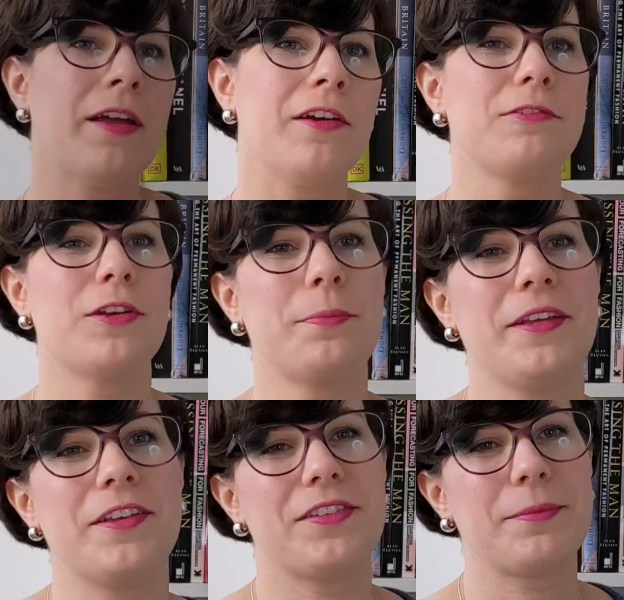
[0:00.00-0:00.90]
My own
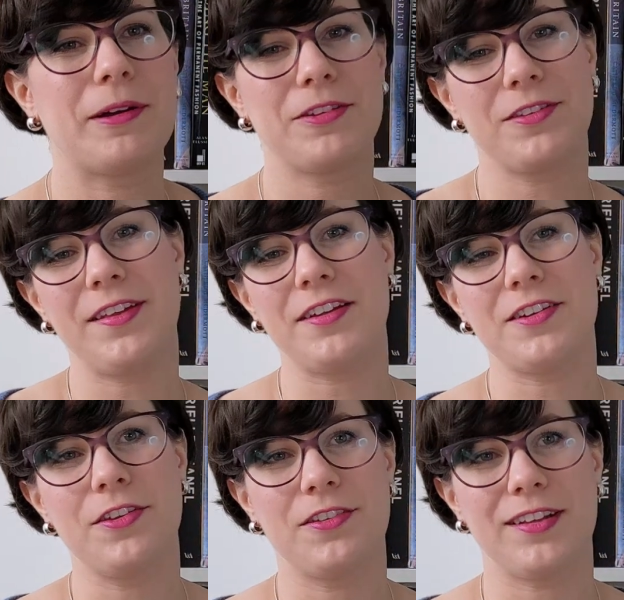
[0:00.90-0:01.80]
opinion about online
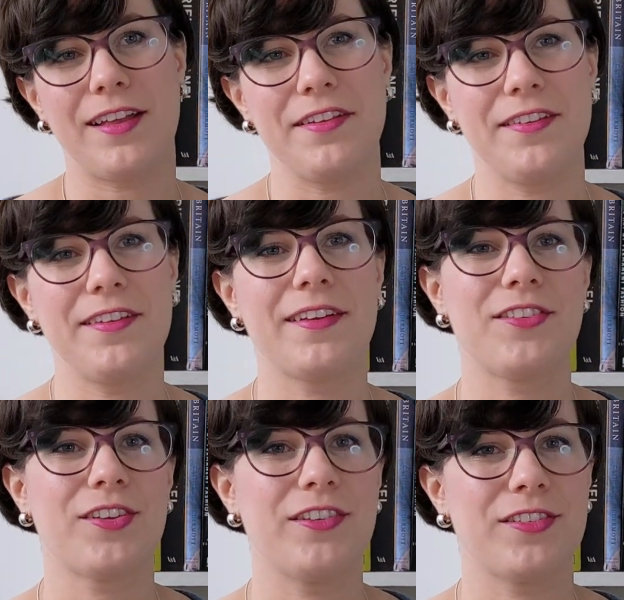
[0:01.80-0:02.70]
color analysis
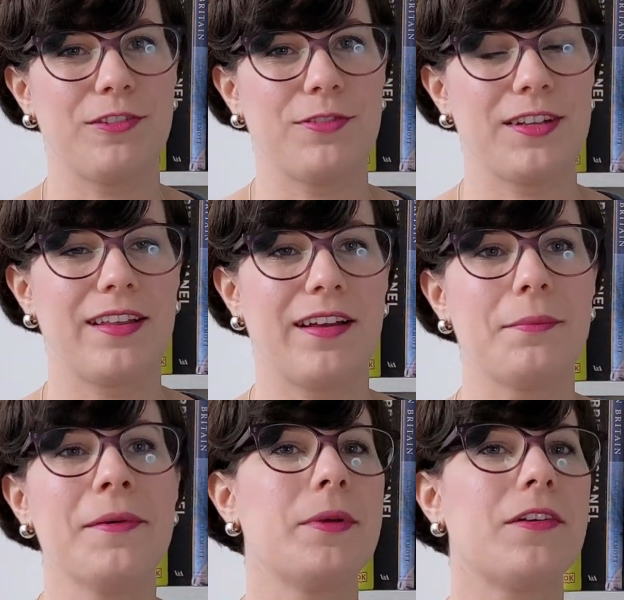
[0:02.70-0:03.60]
has changed over
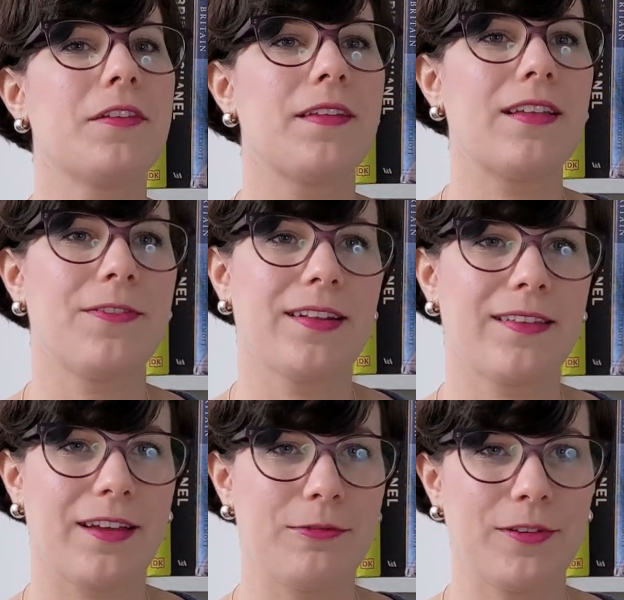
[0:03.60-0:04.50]
time, because at
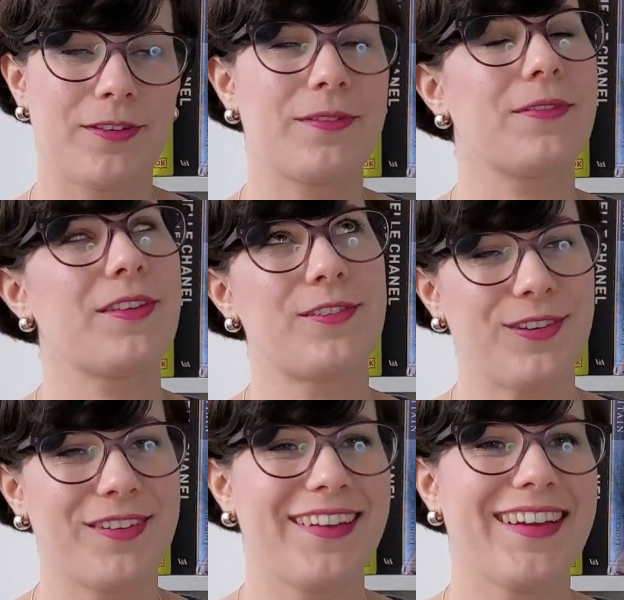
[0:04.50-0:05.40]
first I was
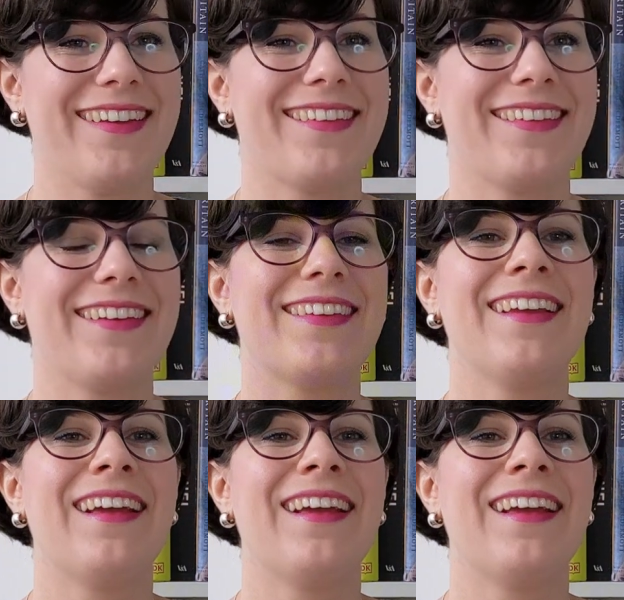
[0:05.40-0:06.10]
strongly against it.